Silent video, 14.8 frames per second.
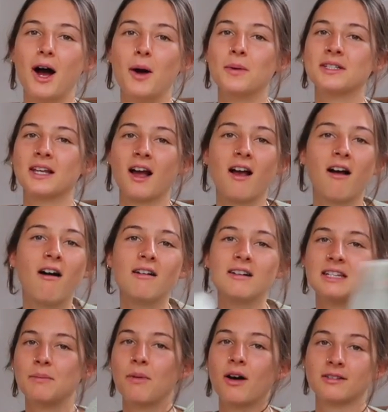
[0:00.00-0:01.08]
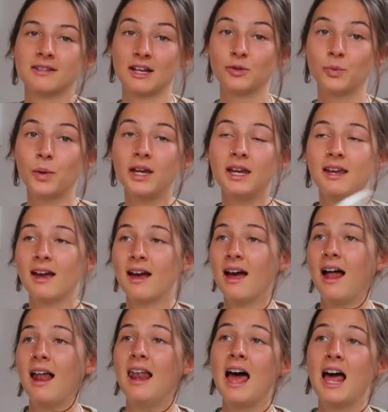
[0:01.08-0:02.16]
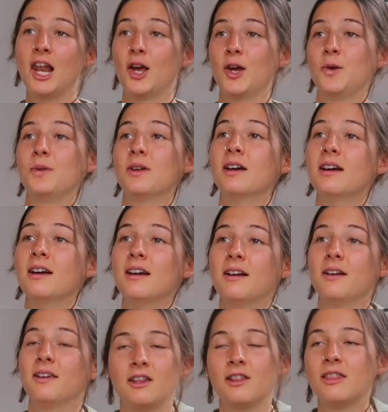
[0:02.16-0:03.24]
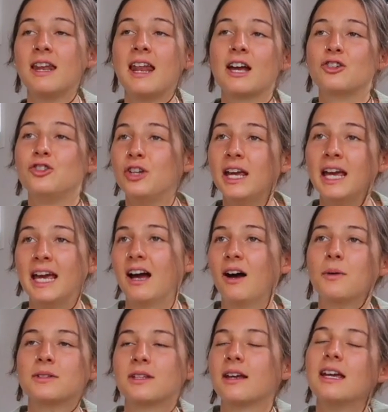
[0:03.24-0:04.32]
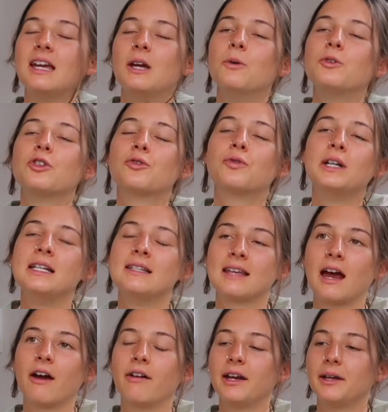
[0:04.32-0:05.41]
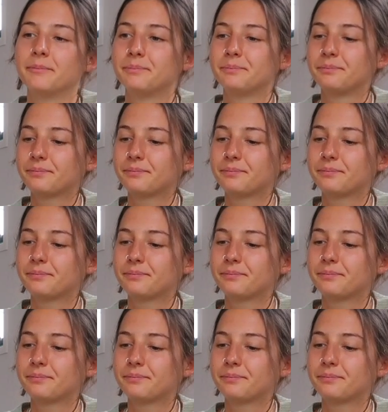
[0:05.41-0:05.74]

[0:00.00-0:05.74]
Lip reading: I was like, I can't see past the next week, let alone the next year. I was like, it was just really scary.